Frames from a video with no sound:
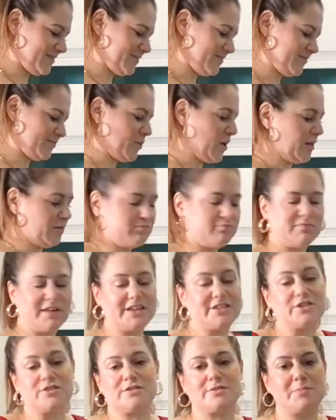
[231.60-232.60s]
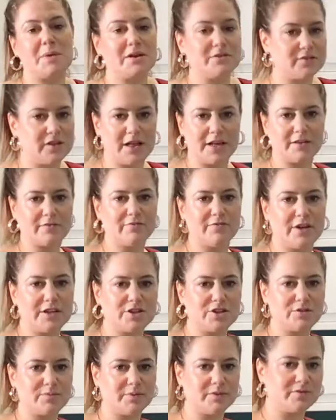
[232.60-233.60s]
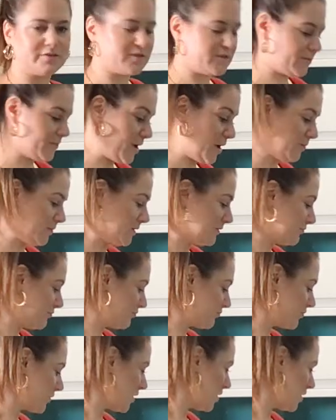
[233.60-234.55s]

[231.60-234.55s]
Well, it just smells like vegetables at the moment.